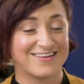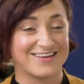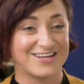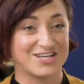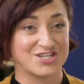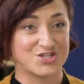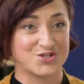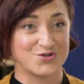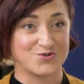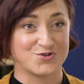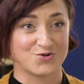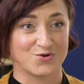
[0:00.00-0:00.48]

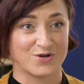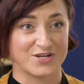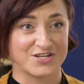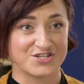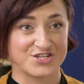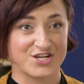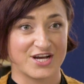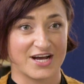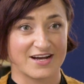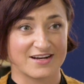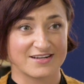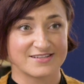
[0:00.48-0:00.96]
issue joint
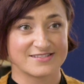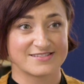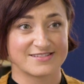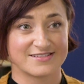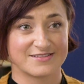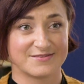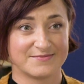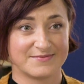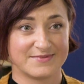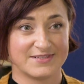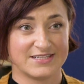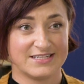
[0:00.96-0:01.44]
checks?
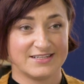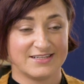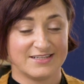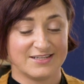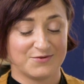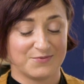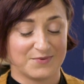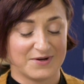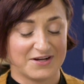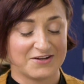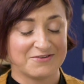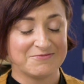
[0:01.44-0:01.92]

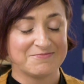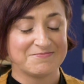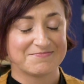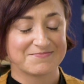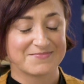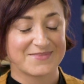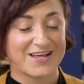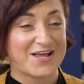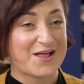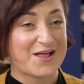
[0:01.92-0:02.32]
Well,